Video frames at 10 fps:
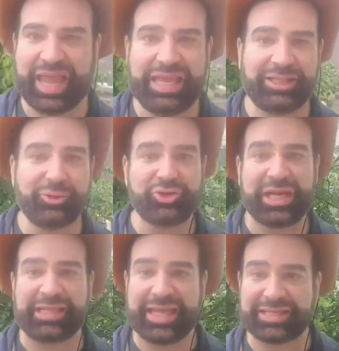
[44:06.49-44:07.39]
It
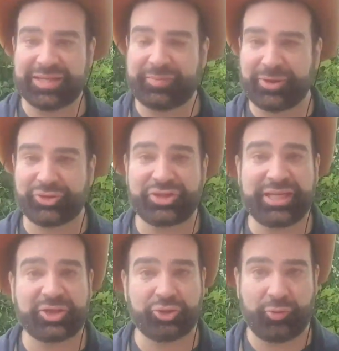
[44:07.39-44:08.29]
usually takes about
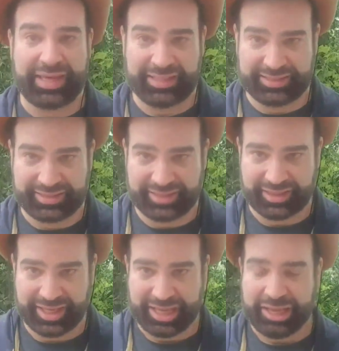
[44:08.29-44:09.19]
6 weeks
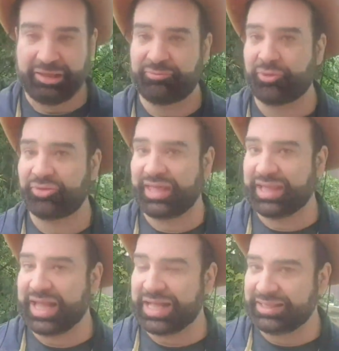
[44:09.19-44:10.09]
for the
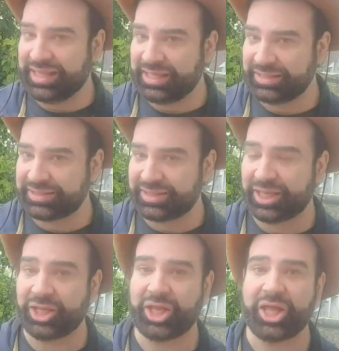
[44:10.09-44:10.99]
cuttings
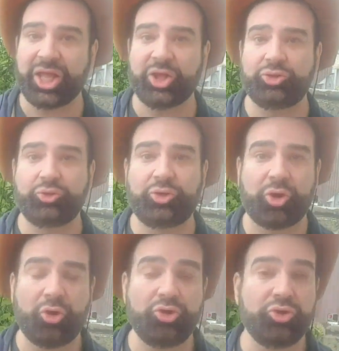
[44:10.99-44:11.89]
to
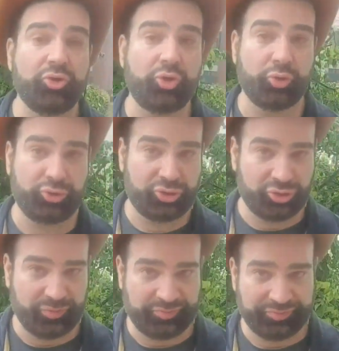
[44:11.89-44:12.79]
grow new
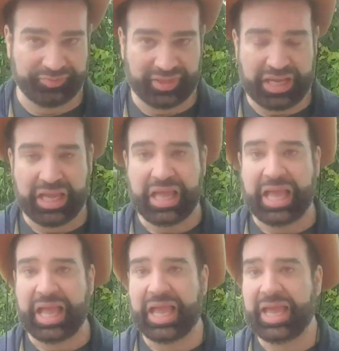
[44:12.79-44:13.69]
roots.
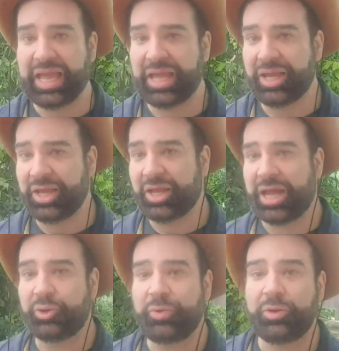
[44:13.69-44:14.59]

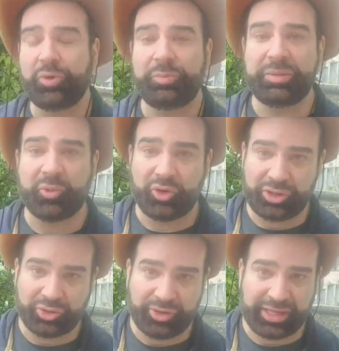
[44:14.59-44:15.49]
And we will be
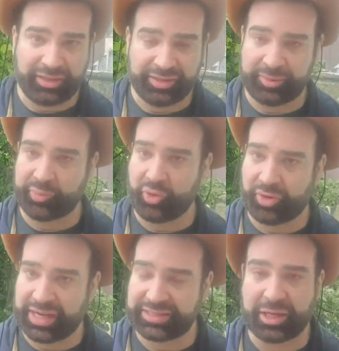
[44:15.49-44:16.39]
monitoring their
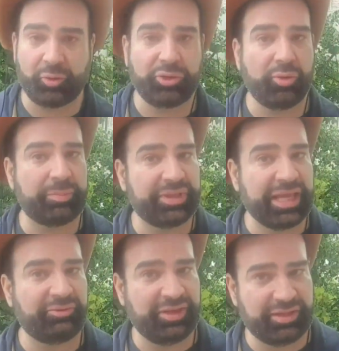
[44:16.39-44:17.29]
progress. I will do
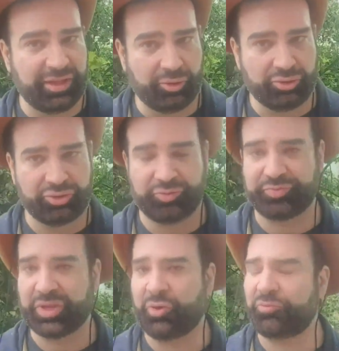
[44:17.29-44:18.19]
update videos.
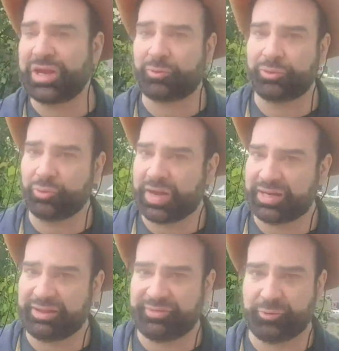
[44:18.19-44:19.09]
Hopefully I will do
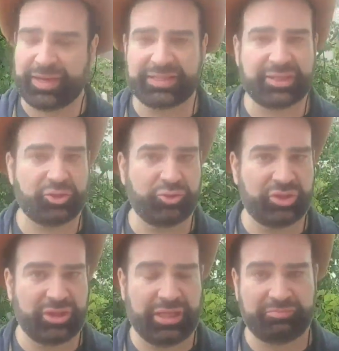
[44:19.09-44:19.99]
one every week just to
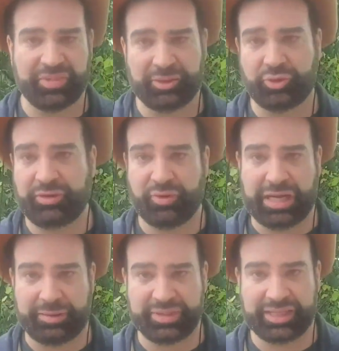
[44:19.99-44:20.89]
see, to give you
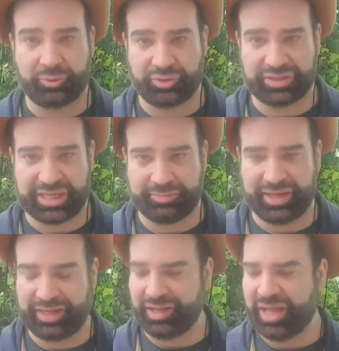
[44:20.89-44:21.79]
an update what is
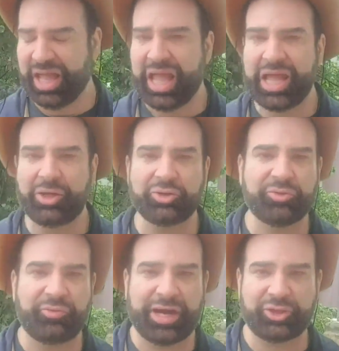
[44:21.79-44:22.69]
happening, and
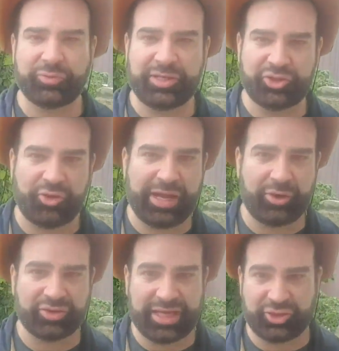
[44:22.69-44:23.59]
also for us to enjoy
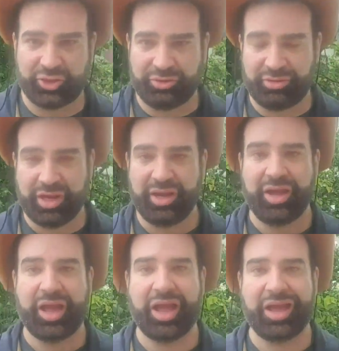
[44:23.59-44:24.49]
our session
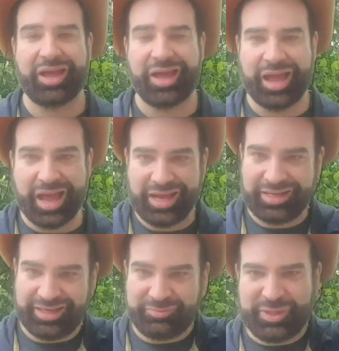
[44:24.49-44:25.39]

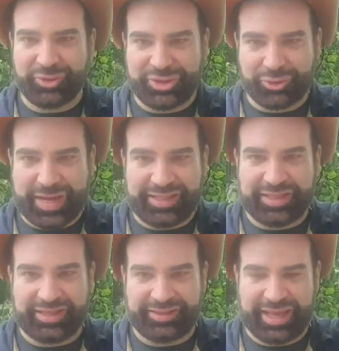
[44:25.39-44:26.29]
because it's quite
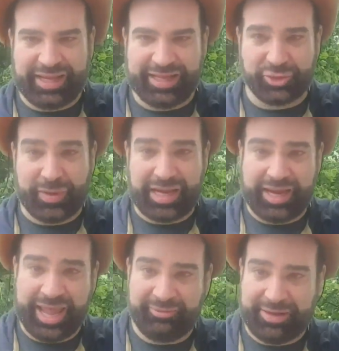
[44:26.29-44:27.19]
entertaining as well, and
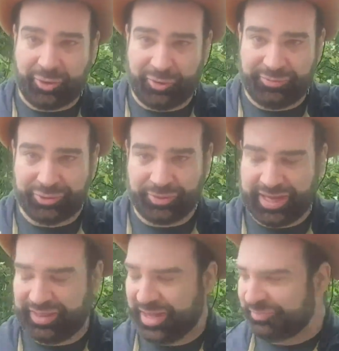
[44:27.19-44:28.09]
have our coffee
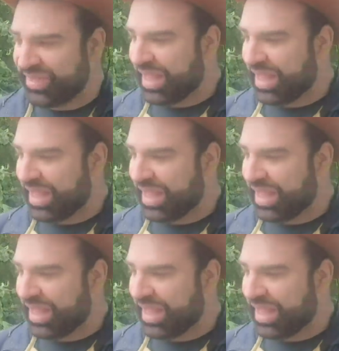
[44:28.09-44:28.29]
together.